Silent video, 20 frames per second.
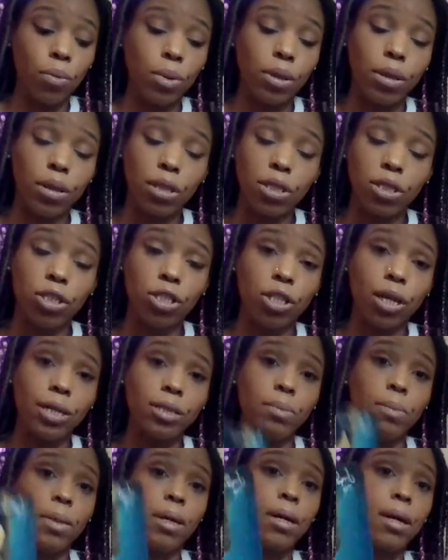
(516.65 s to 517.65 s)
With this
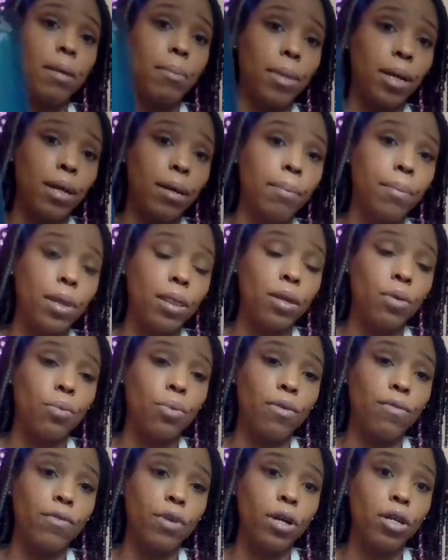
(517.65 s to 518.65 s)
judgment coming up in the
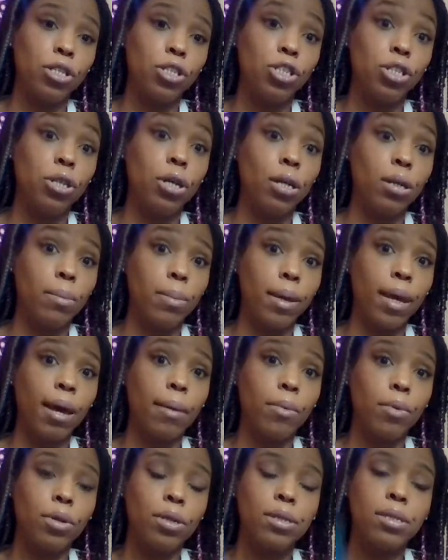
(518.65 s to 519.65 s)
reverse, you're going to be
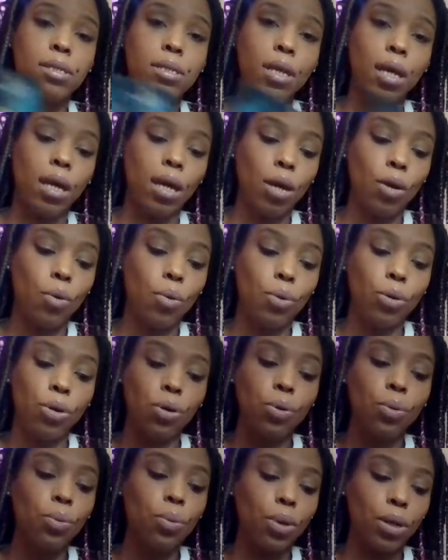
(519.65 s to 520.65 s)
able to see who
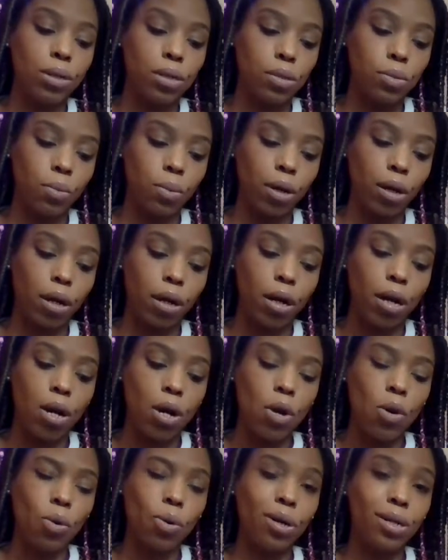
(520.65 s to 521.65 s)
you once were,
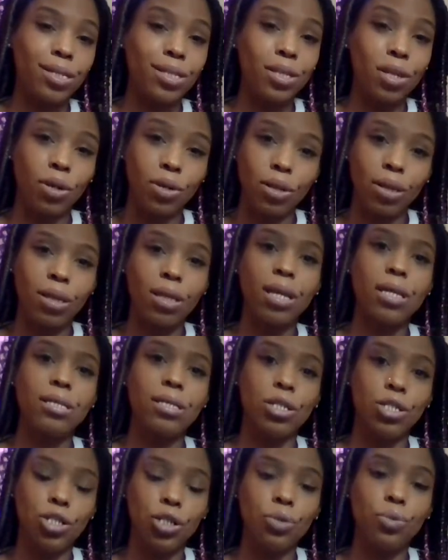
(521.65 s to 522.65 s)
or certain things
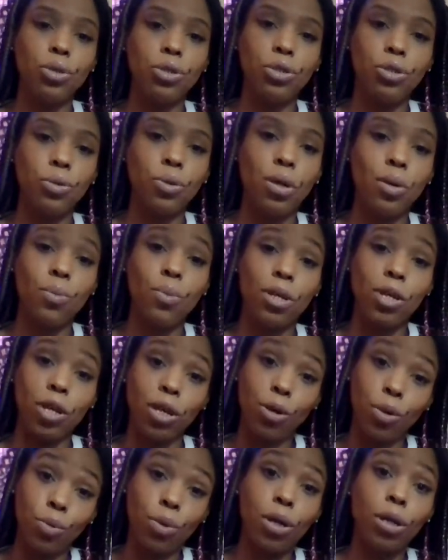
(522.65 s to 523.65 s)
that you were doing when
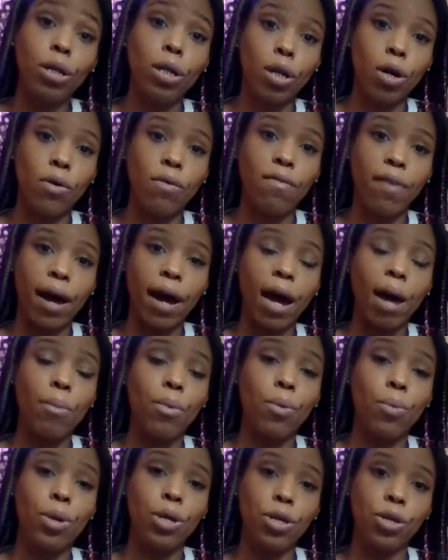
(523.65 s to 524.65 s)
you were low vibe,
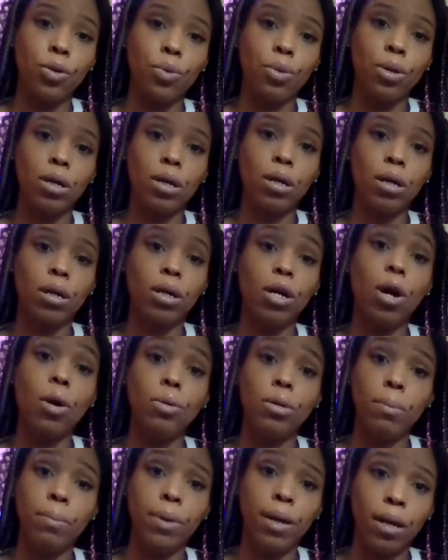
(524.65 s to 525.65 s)
or when you were
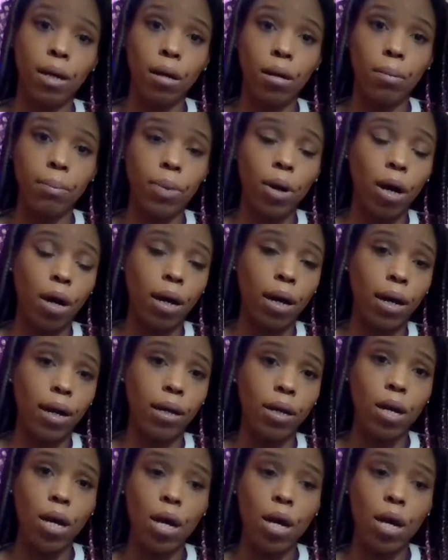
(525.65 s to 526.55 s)
codependent upon